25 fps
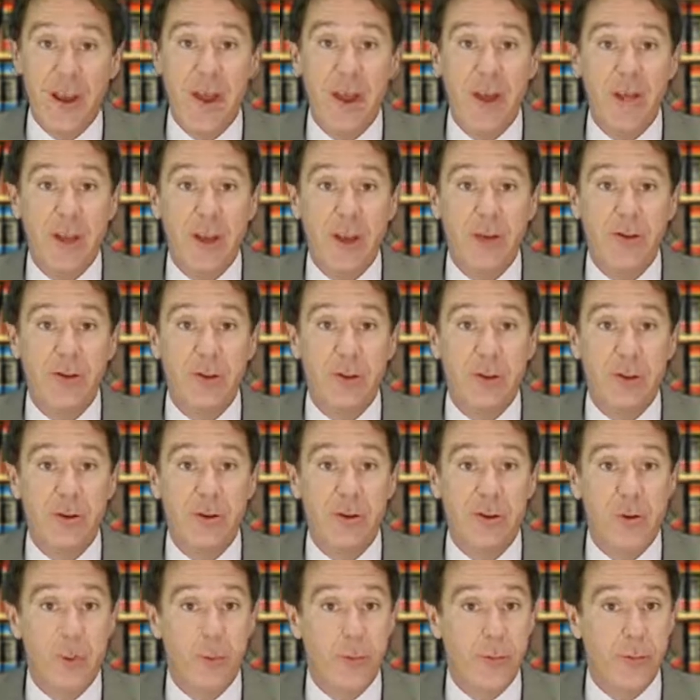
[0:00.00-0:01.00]
and that's the
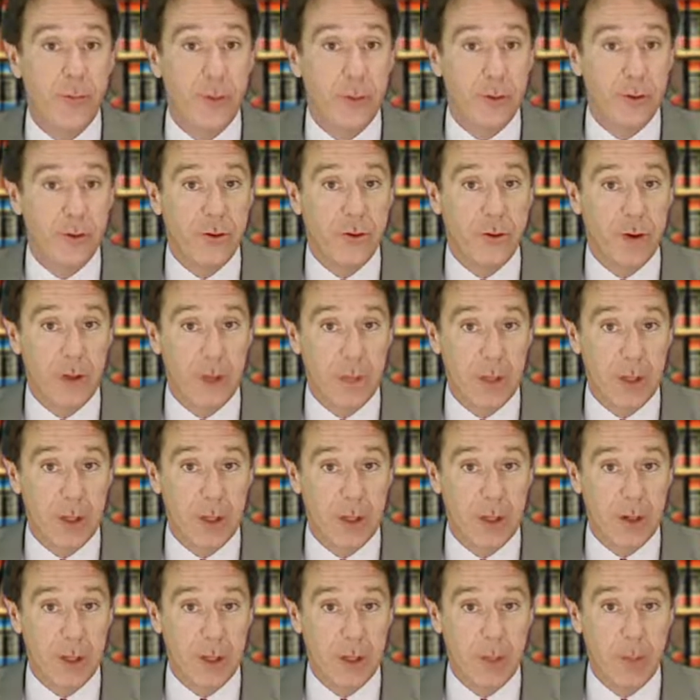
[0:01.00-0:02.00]
issue of
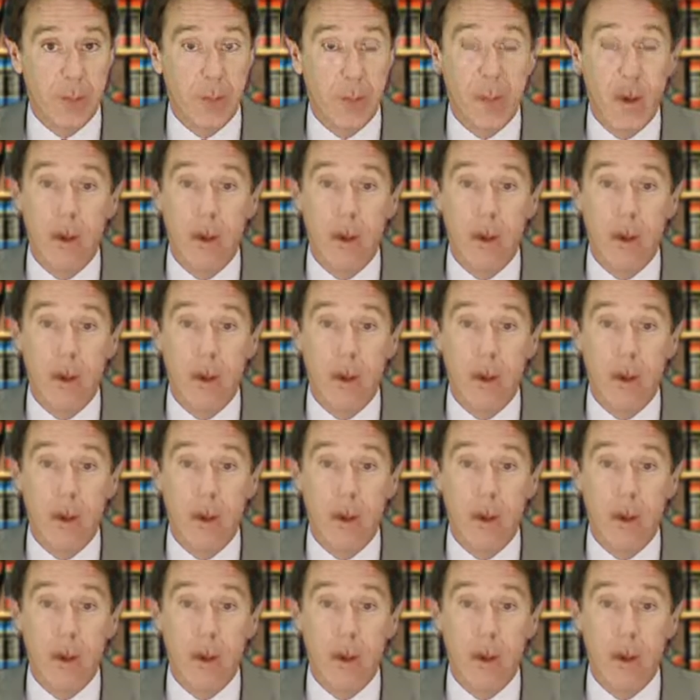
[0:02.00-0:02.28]
foreseeability.